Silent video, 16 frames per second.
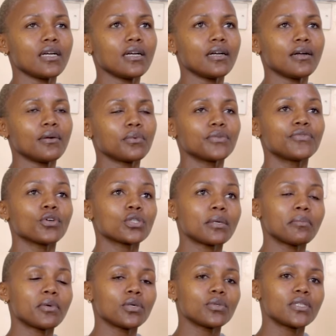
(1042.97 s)
we
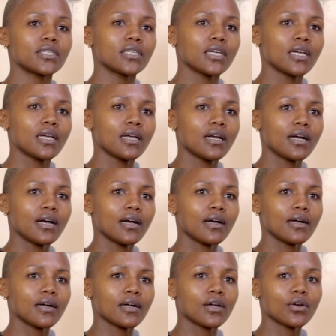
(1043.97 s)
talked about
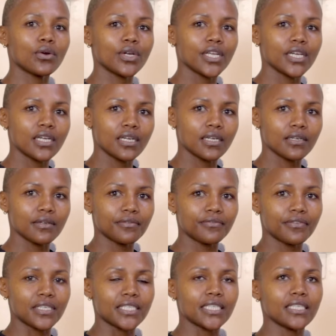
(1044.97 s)
chronic
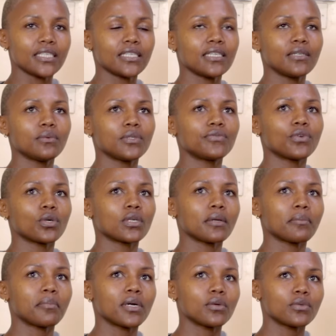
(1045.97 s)
fatigue, we
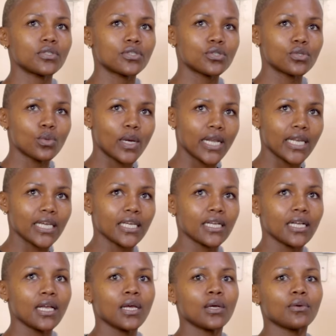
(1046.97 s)
talked about
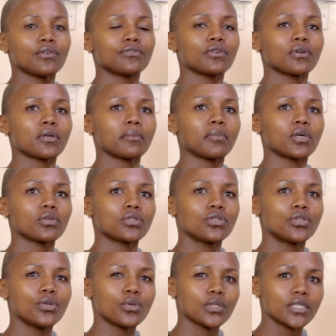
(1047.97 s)
swelling, we talked
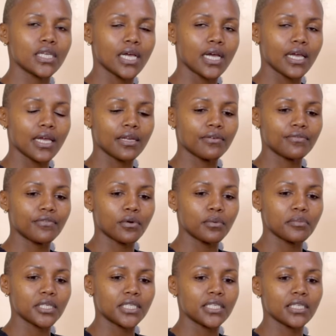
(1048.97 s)
about nausea and
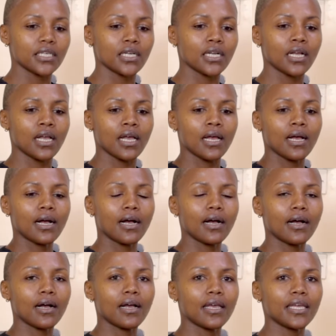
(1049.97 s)
vomiting,
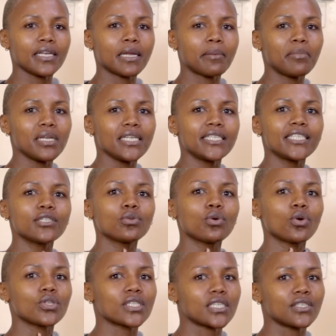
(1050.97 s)
inability to
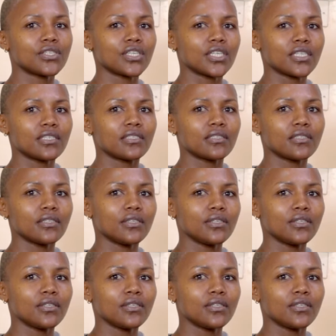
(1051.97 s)
concentrate.